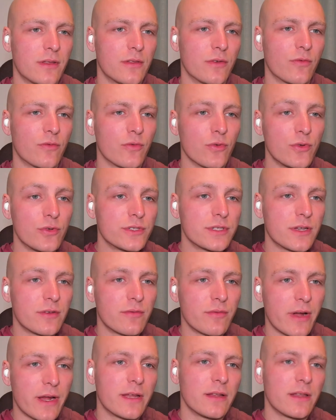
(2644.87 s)
rules and
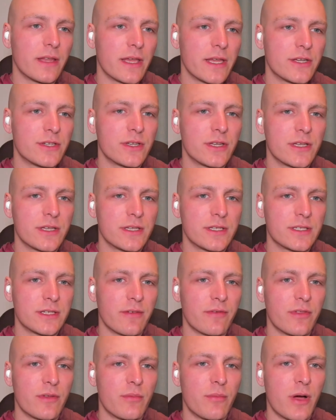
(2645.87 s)
regulations
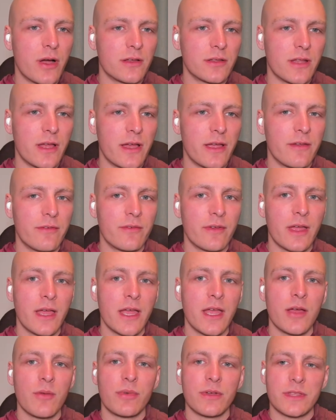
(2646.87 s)
of the monk life,
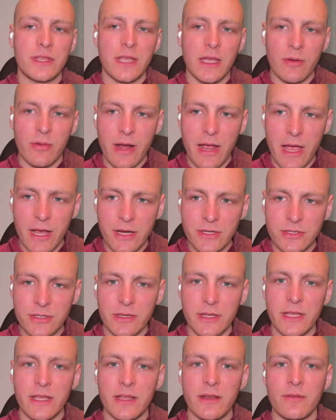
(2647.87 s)
but they were
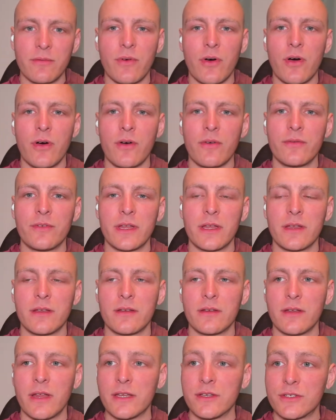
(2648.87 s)
actually involved
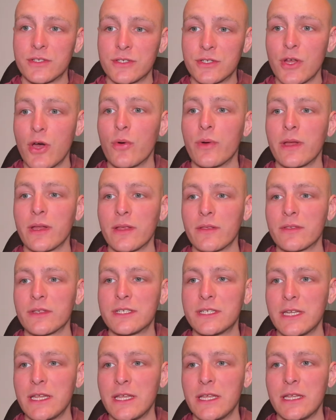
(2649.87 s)
in sowing the
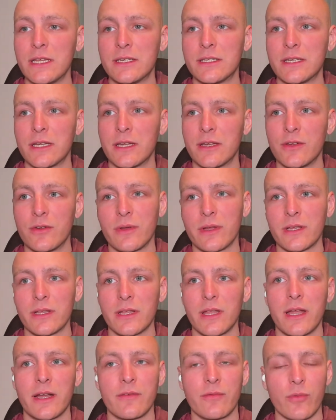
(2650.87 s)
seeds and doing a
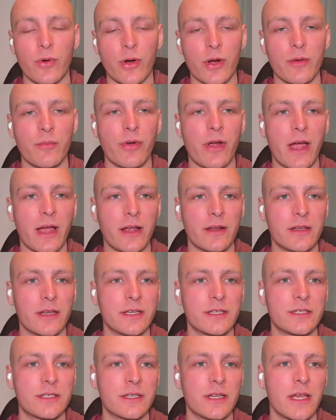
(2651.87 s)
lot of work
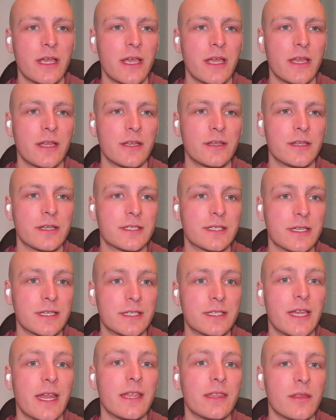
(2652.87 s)
practice to
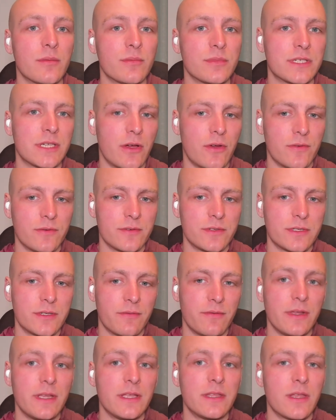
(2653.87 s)
sustain themselves, to
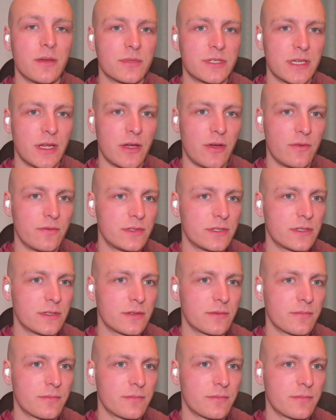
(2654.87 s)
feed themselves.